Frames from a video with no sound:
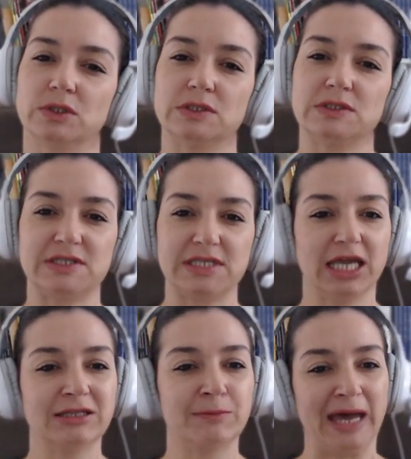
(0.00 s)
see
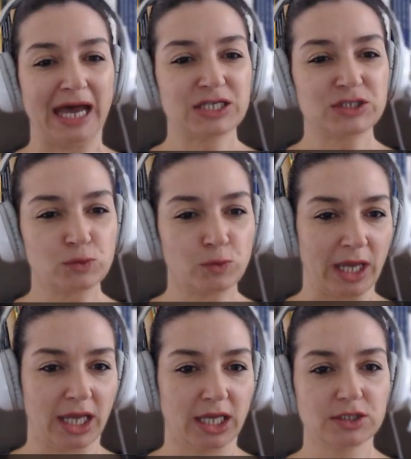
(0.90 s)
the best
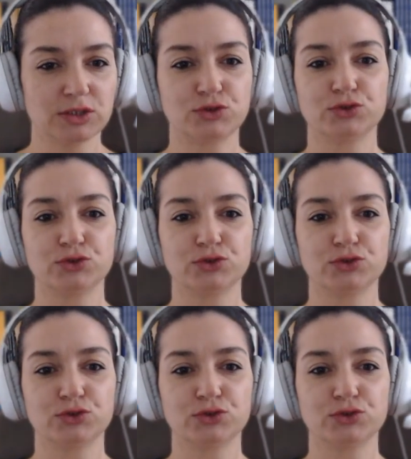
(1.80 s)
ways